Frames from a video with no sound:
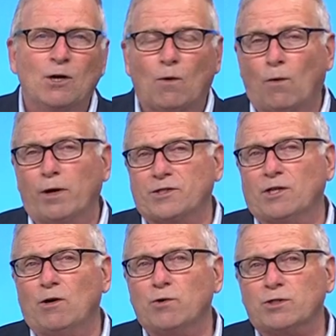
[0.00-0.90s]
or as
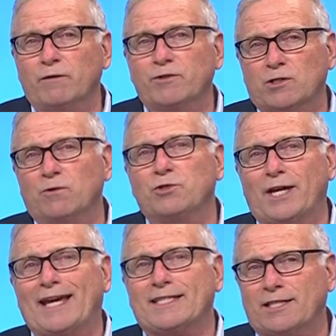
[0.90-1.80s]
the host of his own
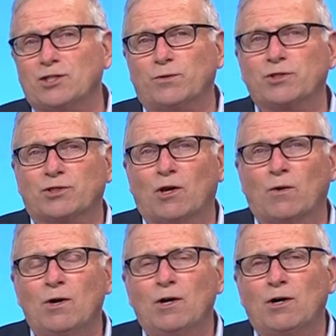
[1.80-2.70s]
jazz history
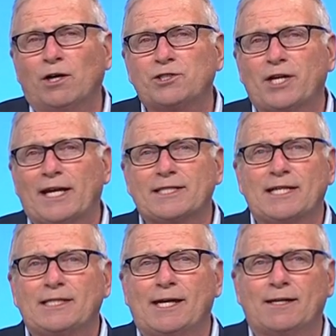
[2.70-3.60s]
show on Jazz
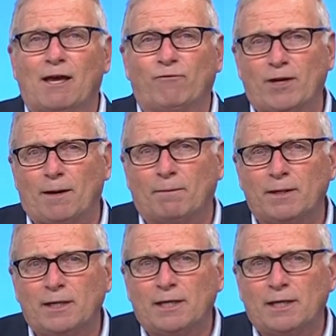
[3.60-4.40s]
88 FM.